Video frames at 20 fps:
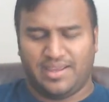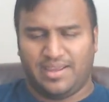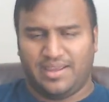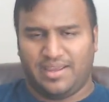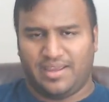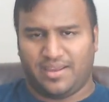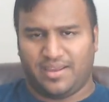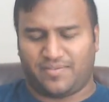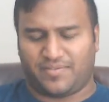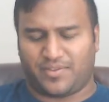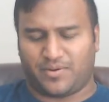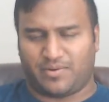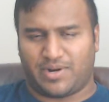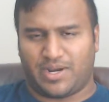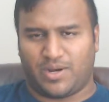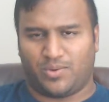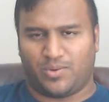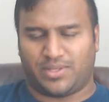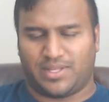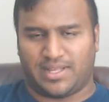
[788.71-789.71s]
if
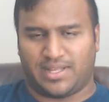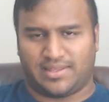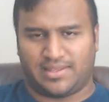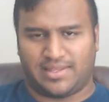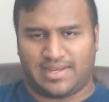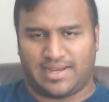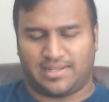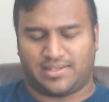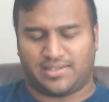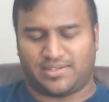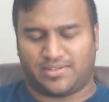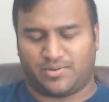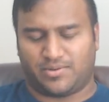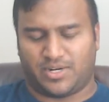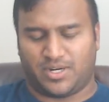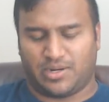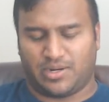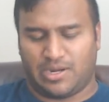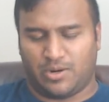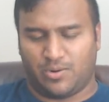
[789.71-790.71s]
that's the
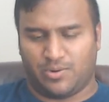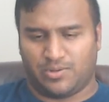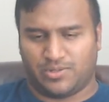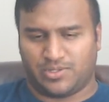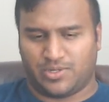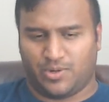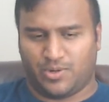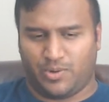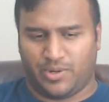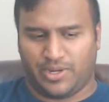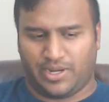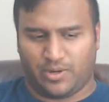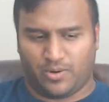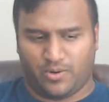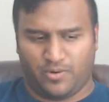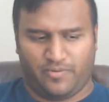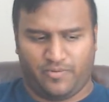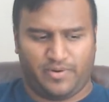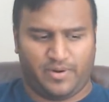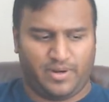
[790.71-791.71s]
route Oda's going
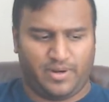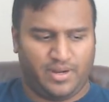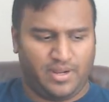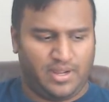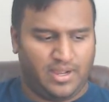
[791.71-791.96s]
over.